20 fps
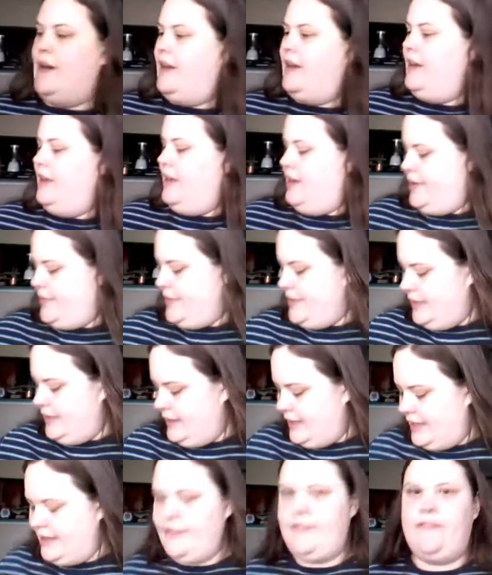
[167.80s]
about it, and it was a
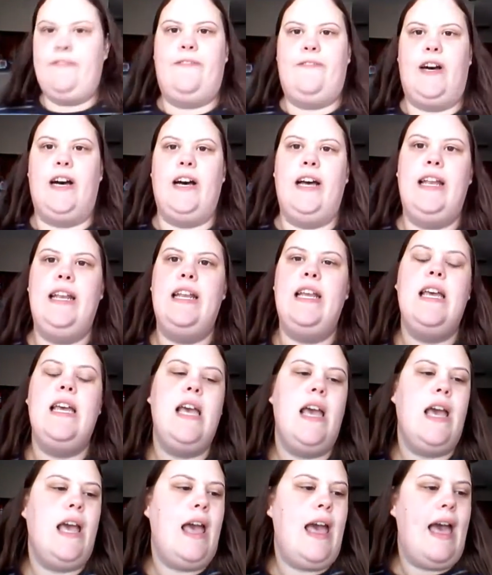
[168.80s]
lot of fun.
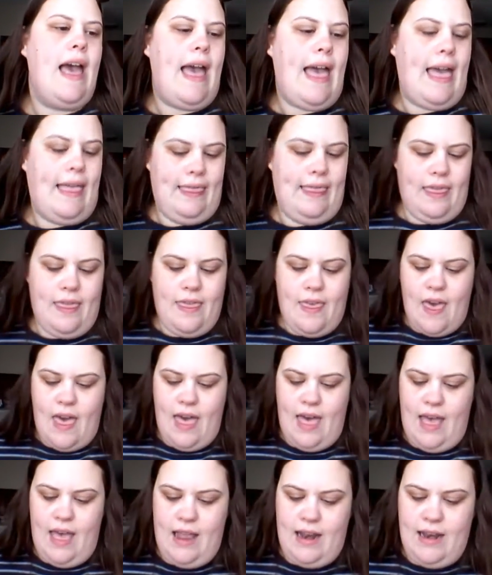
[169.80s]
And
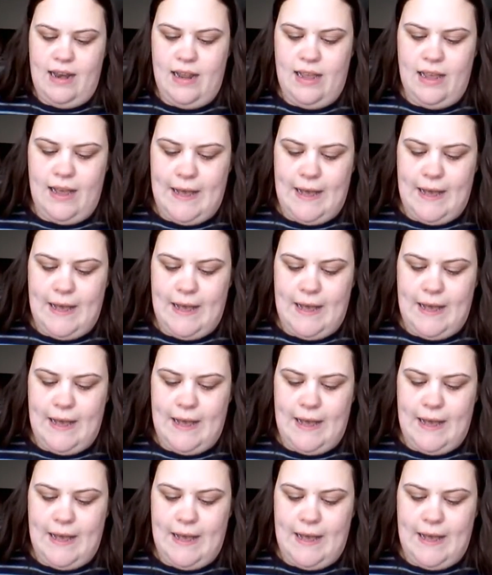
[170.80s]
then